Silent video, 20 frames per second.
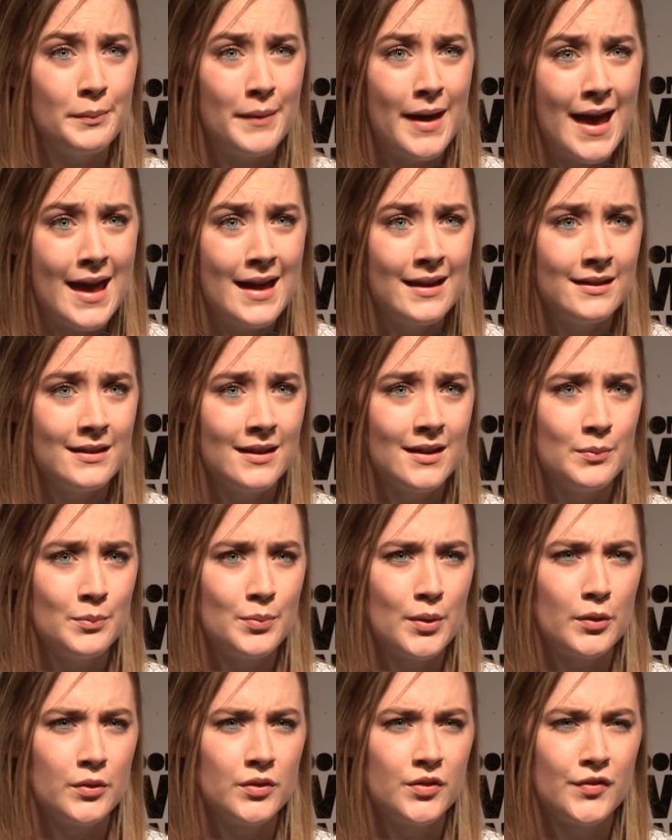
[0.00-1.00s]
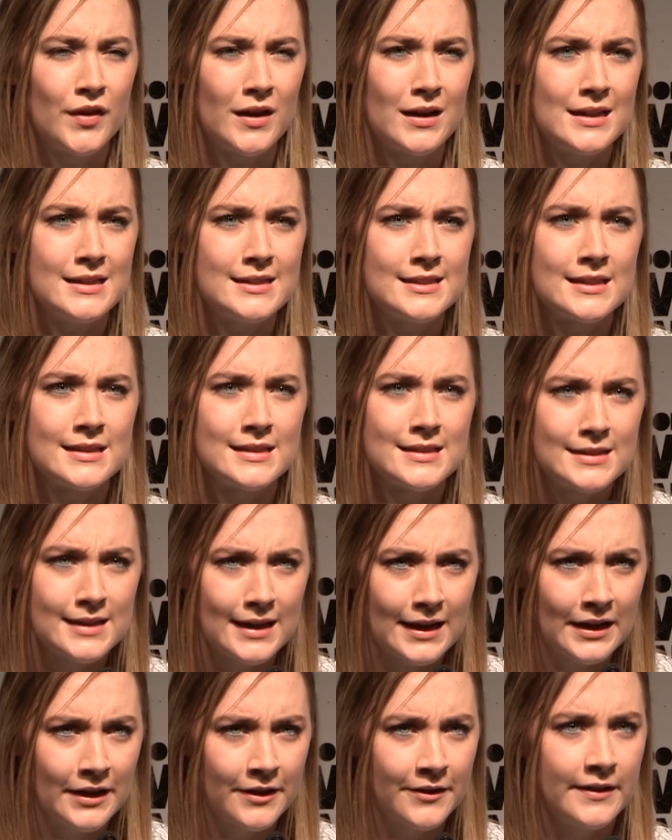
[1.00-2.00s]
men and both very
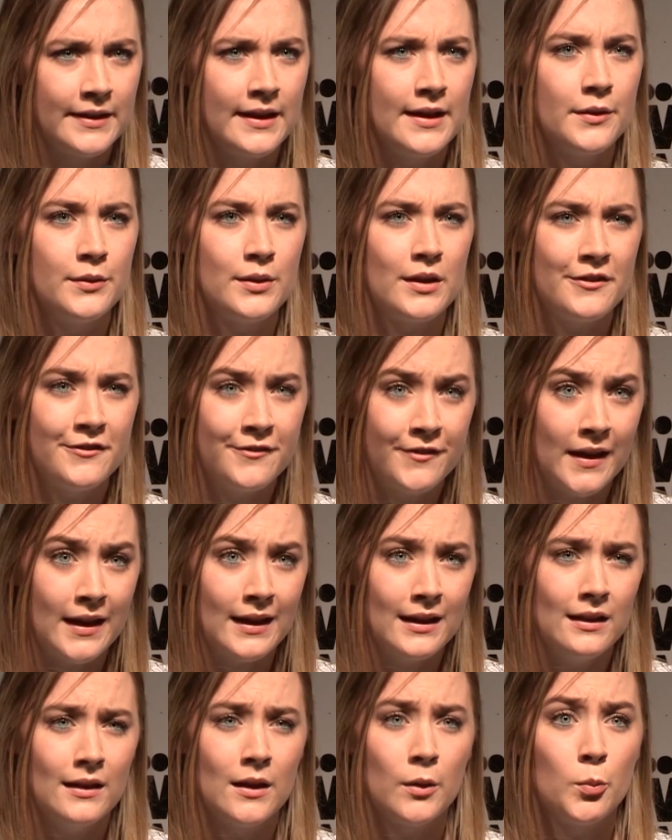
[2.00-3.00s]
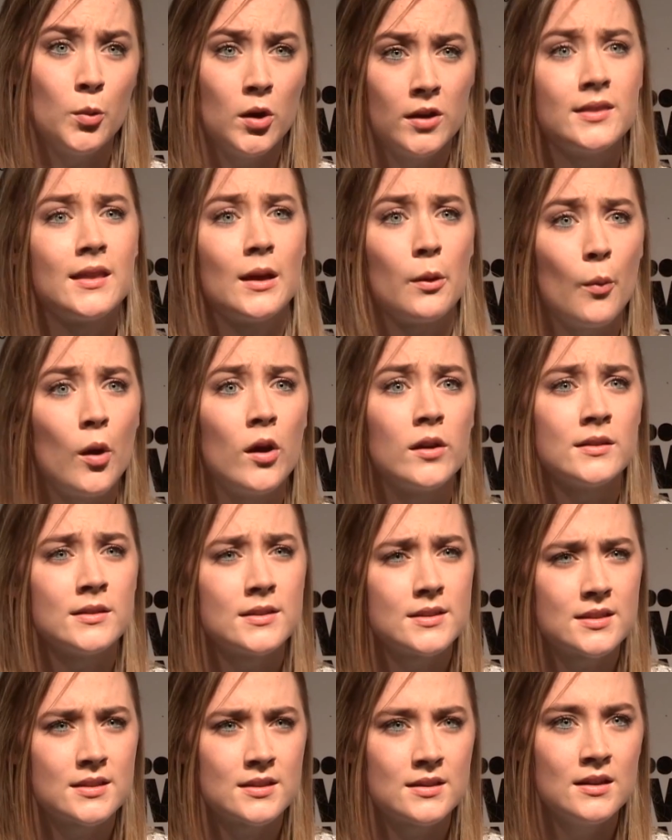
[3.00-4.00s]
sincere in how they feel and what they
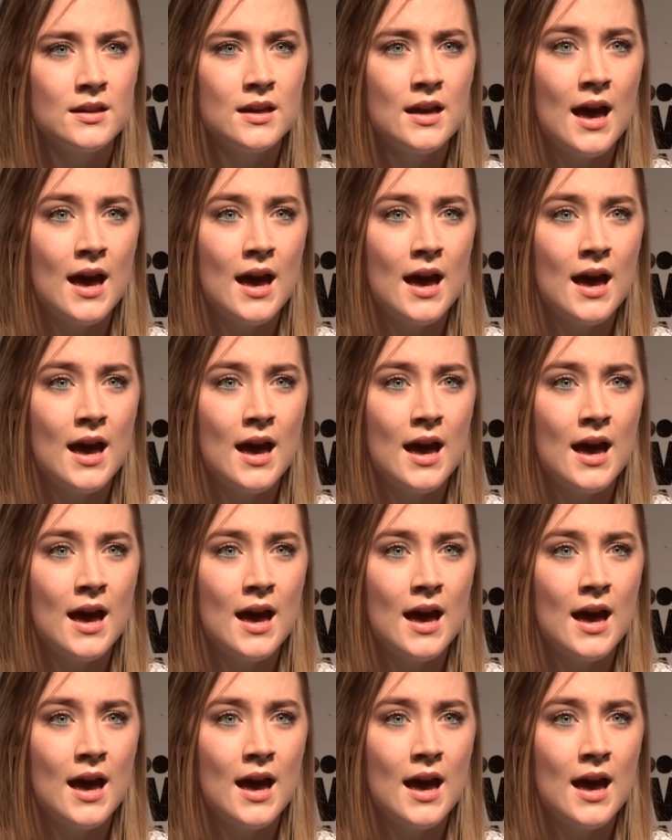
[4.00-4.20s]
want,